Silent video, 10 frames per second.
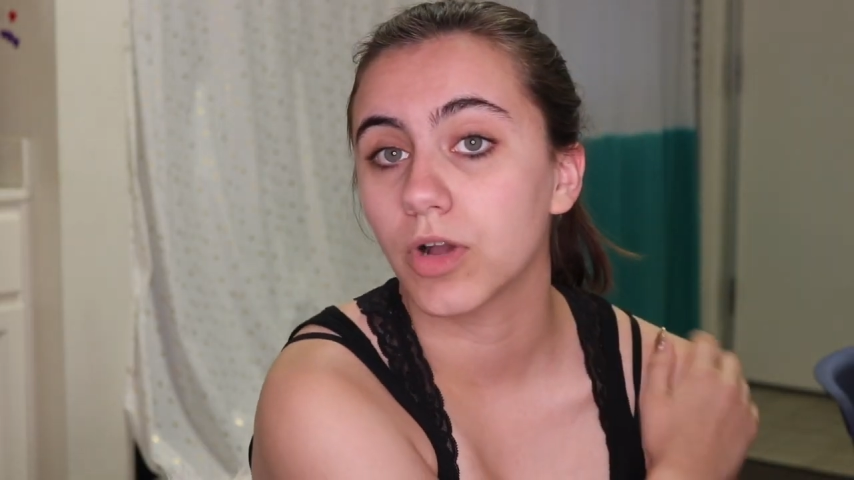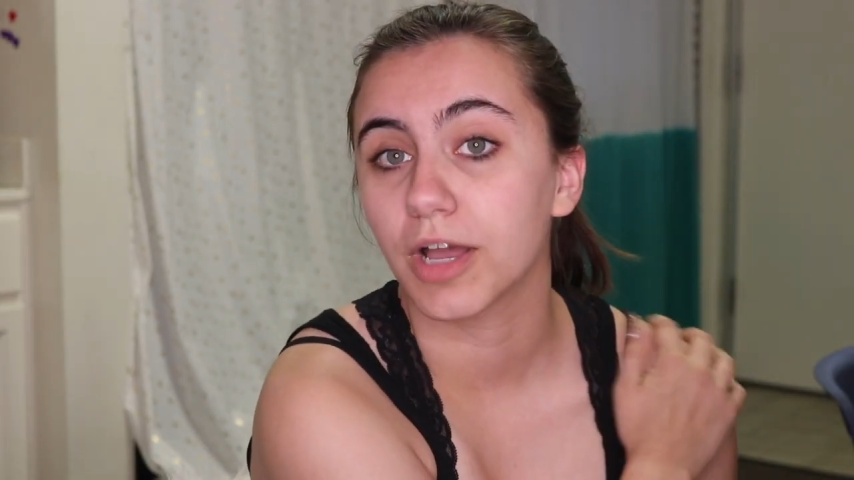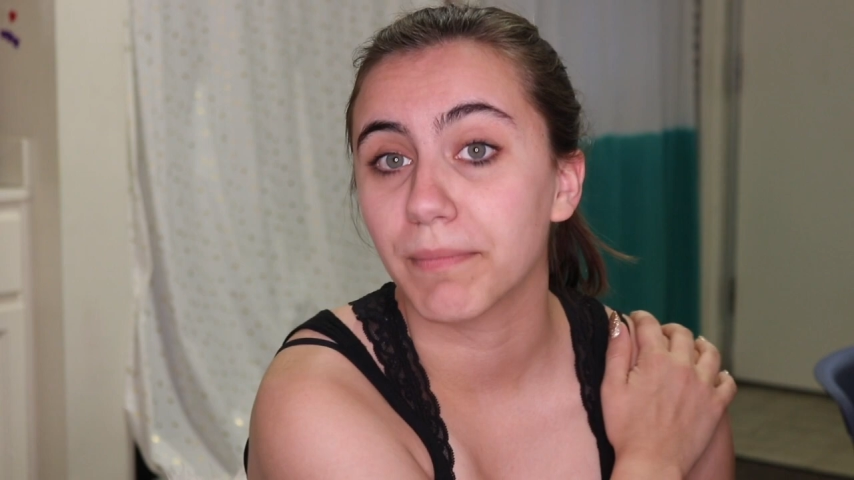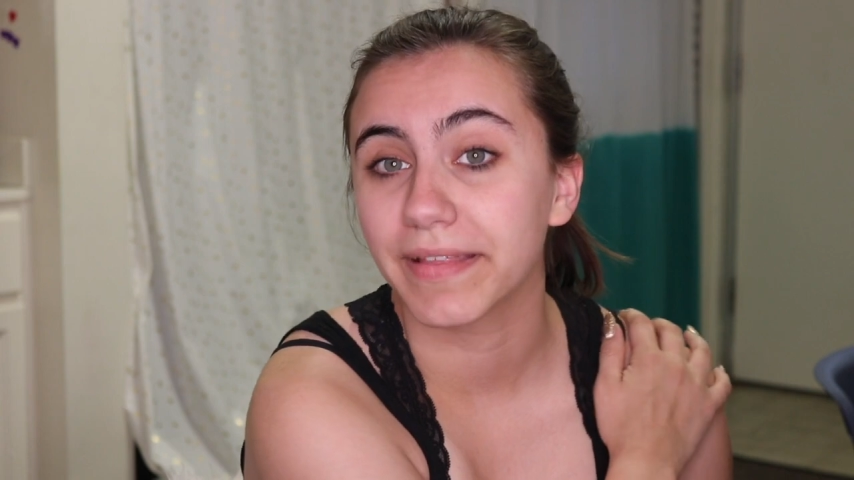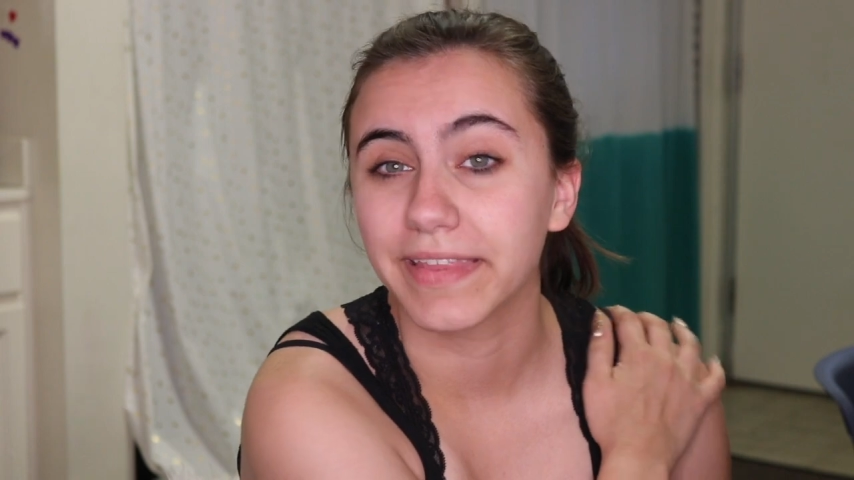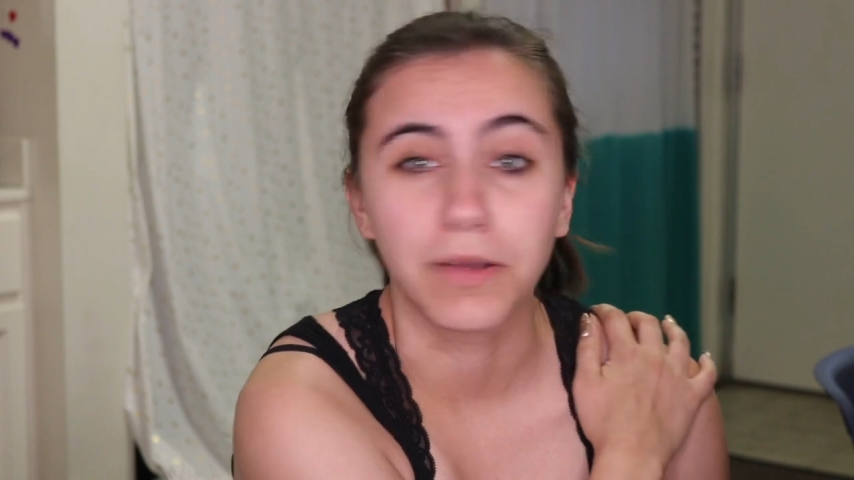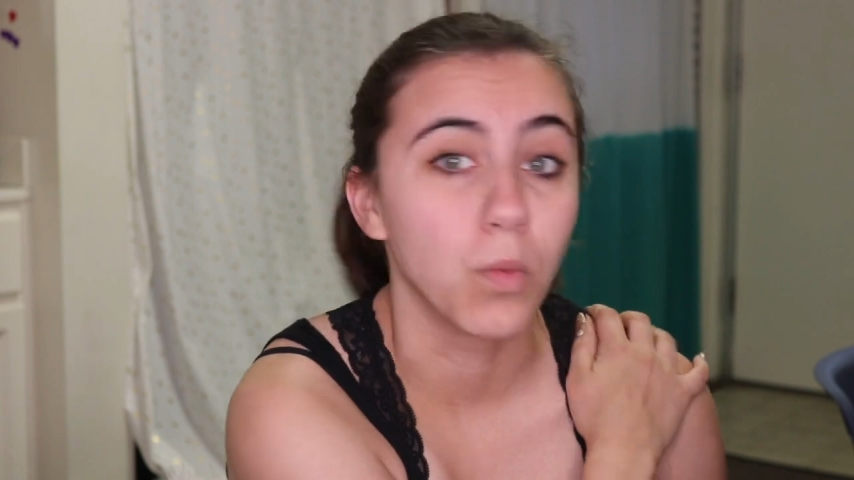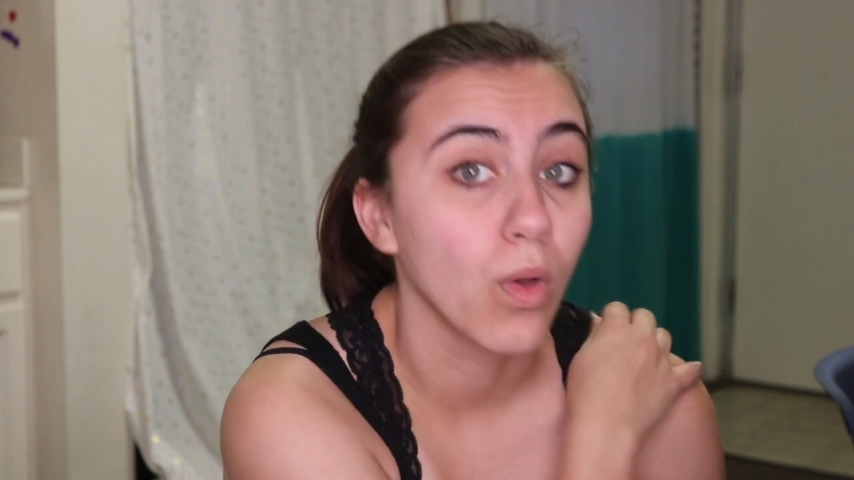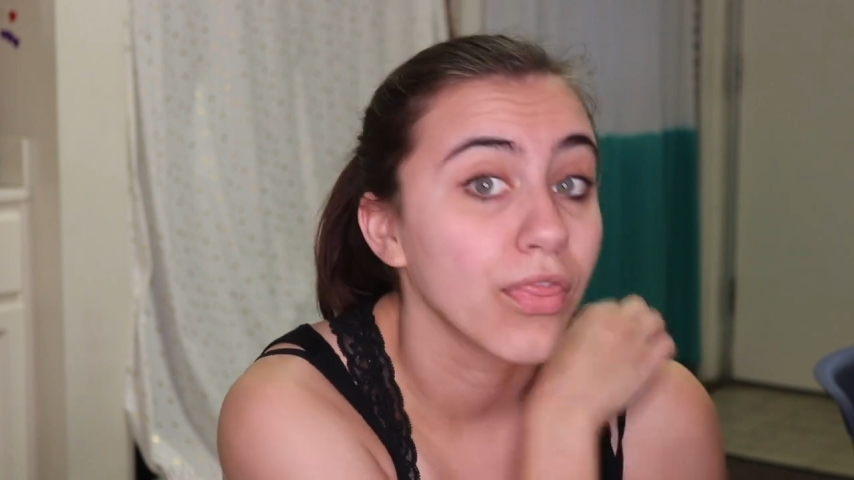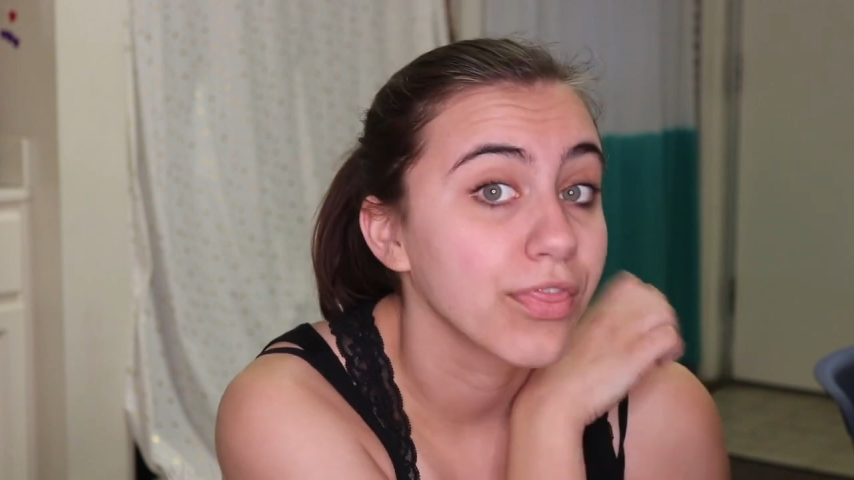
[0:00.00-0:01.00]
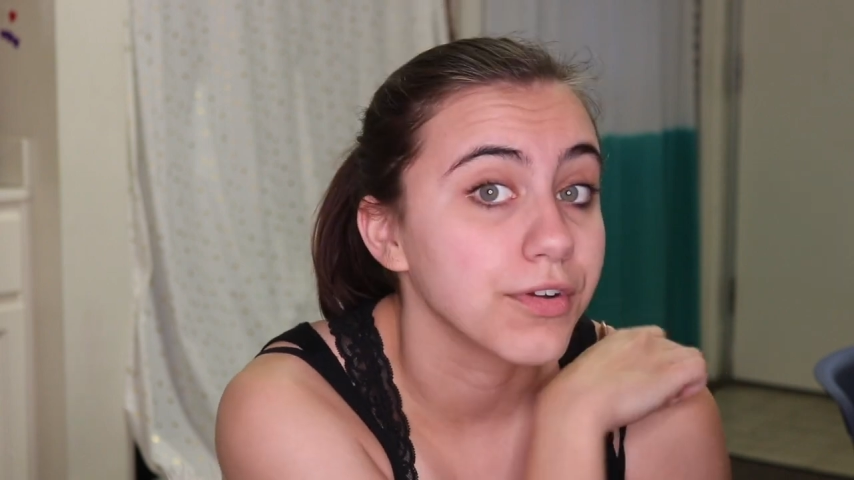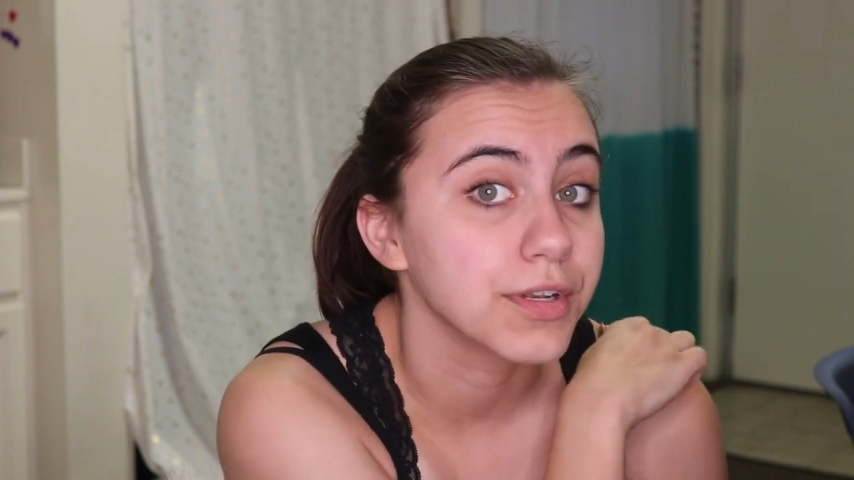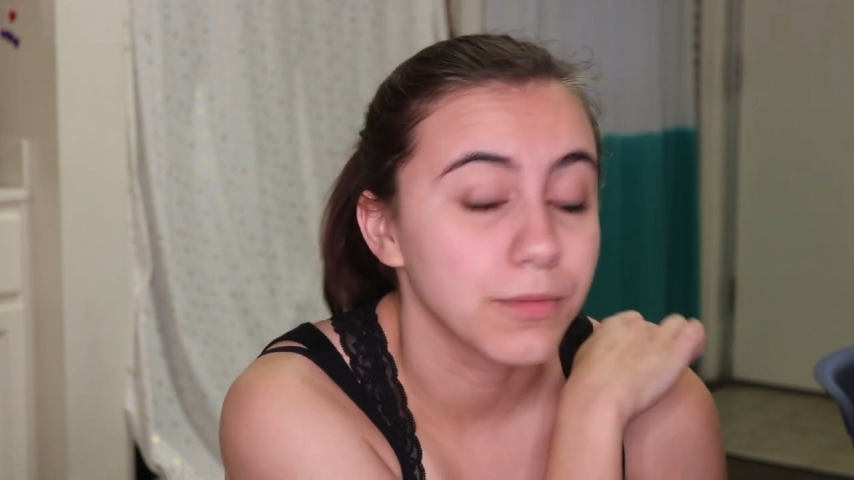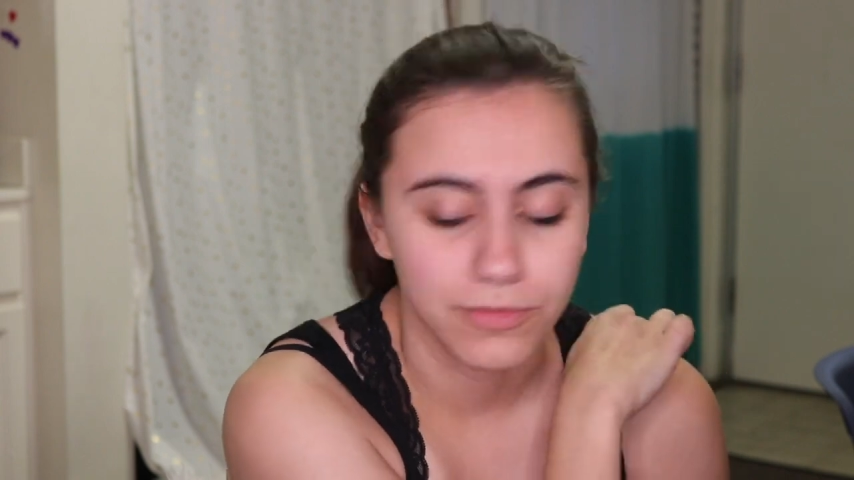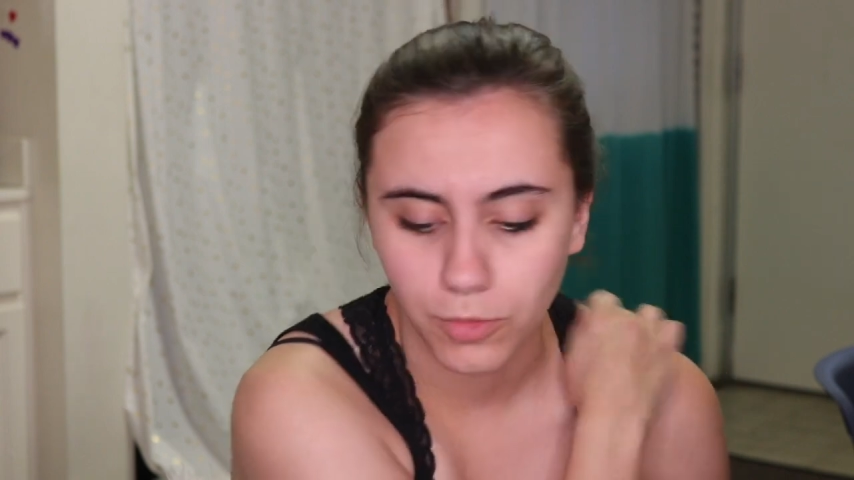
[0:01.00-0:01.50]
woke up at like
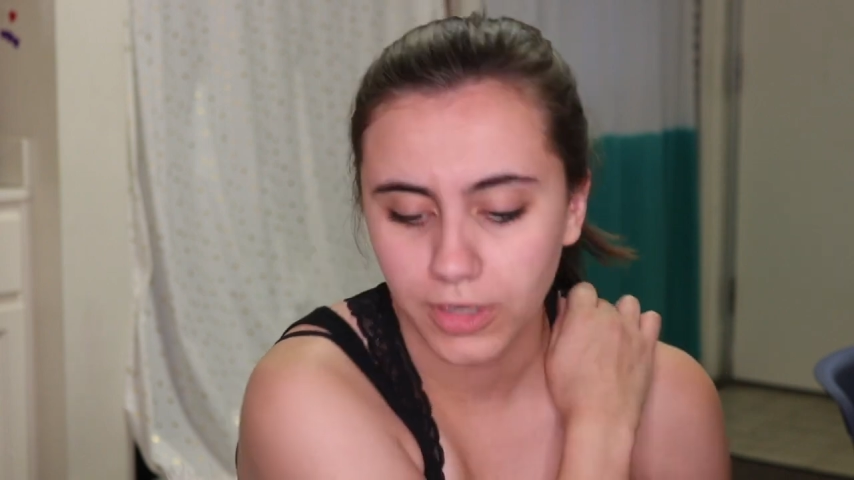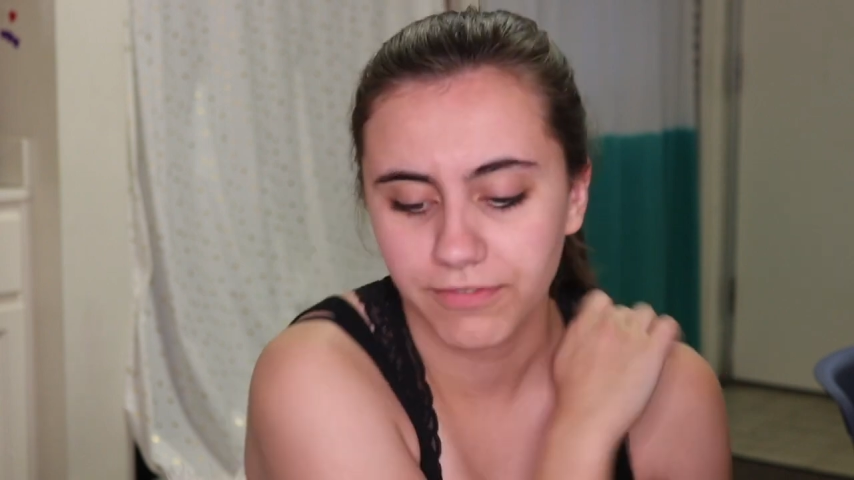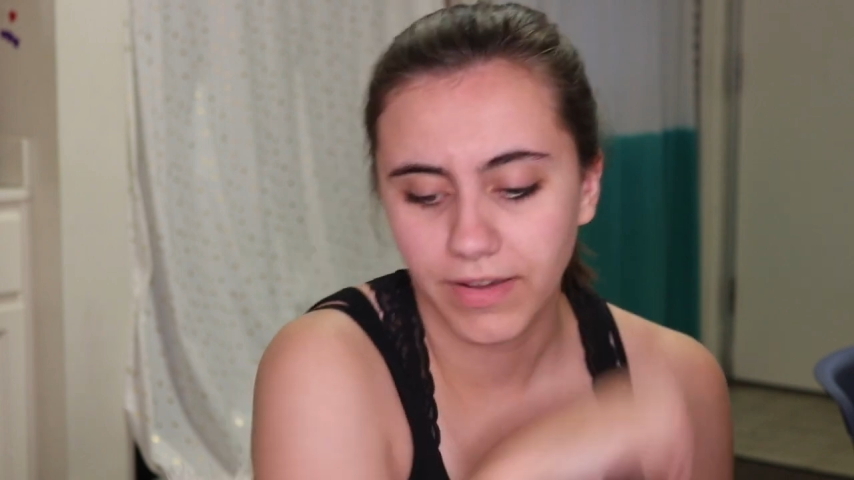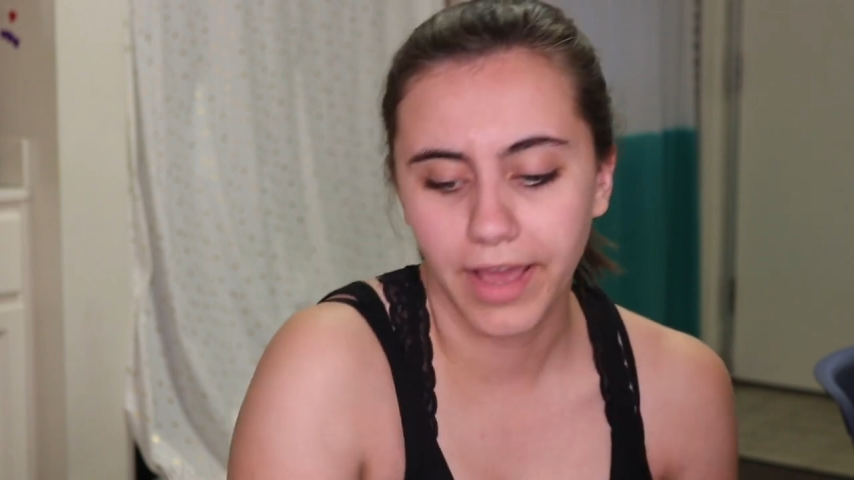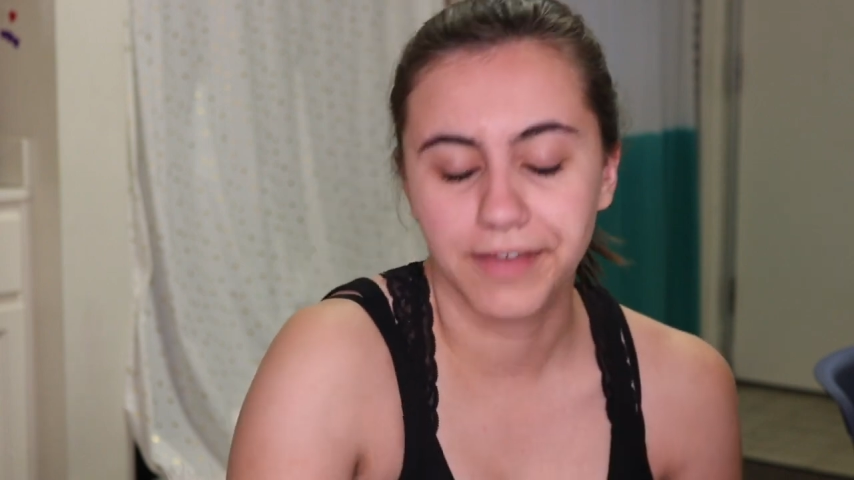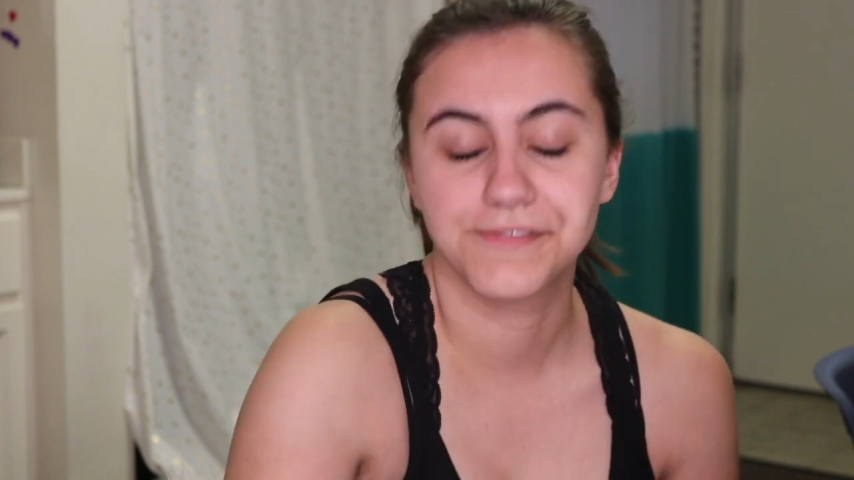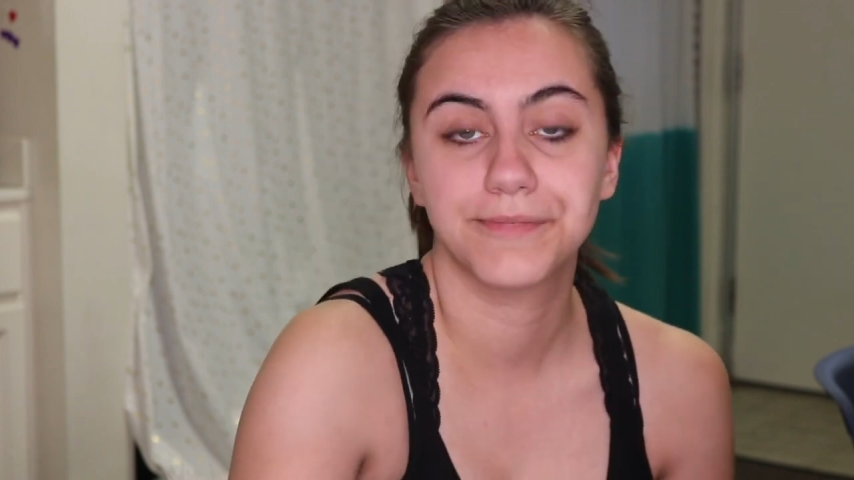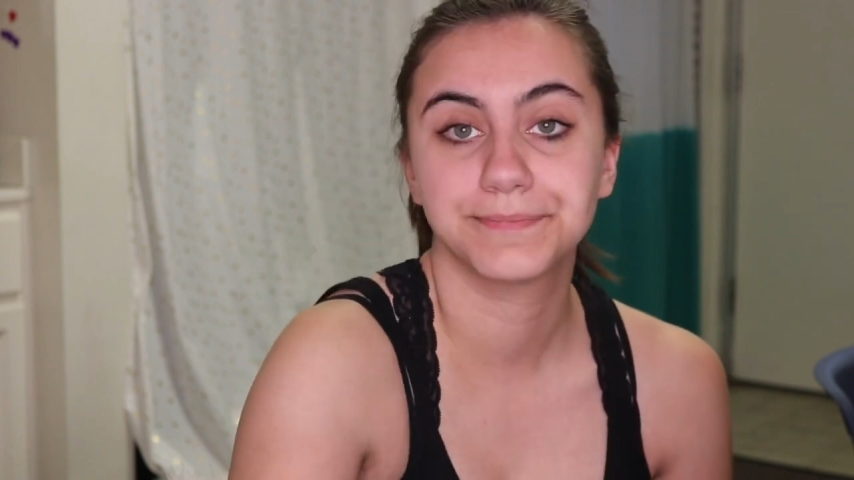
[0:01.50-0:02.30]
1:30, 1:45.